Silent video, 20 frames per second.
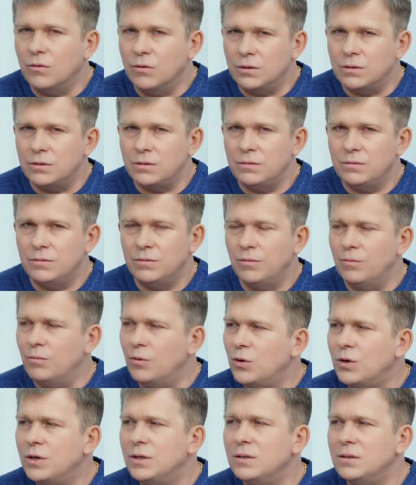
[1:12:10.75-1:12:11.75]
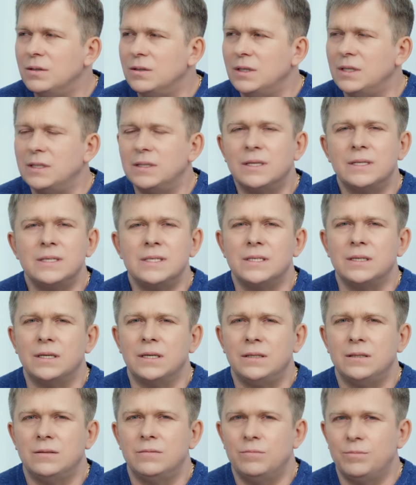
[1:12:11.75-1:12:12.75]
How could he know
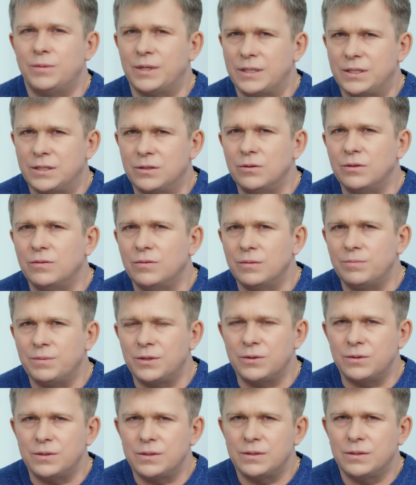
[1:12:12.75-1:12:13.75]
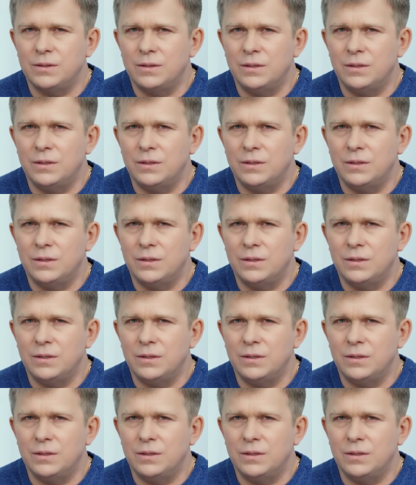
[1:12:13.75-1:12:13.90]
that? A simple question.